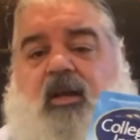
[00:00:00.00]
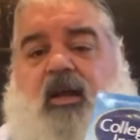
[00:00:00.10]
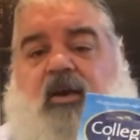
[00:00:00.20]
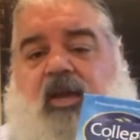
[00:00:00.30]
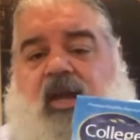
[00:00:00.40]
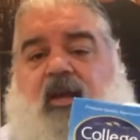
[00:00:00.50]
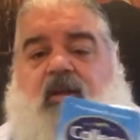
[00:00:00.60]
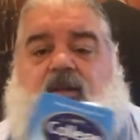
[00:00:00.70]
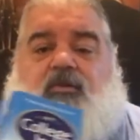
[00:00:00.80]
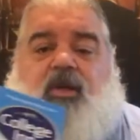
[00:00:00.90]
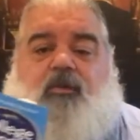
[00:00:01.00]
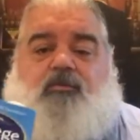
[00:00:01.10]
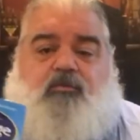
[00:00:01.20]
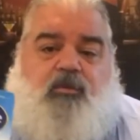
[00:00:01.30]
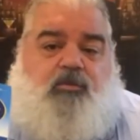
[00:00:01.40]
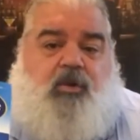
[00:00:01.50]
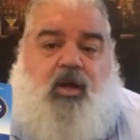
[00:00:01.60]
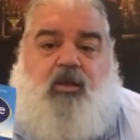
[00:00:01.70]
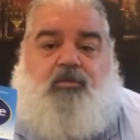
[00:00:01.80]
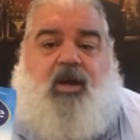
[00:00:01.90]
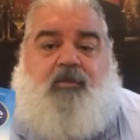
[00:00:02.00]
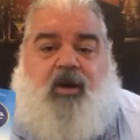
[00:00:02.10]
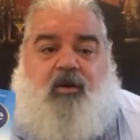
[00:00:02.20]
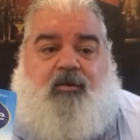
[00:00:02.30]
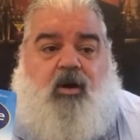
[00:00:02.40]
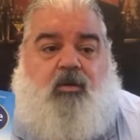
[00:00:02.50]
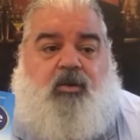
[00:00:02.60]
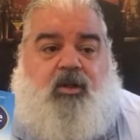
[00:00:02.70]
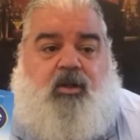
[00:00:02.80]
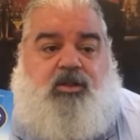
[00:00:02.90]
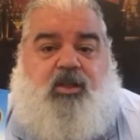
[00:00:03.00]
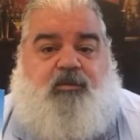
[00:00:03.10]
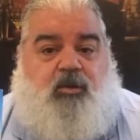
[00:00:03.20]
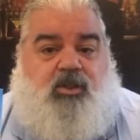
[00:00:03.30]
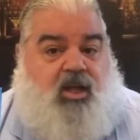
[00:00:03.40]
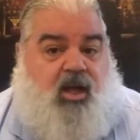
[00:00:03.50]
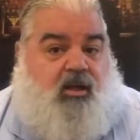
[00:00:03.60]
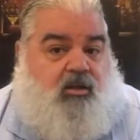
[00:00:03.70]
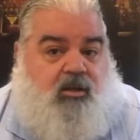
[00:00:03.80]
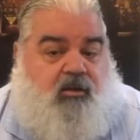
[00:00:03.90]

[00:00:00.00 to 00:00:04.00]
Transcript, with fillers: Now again, you really, you're probably better off going with a seafood stock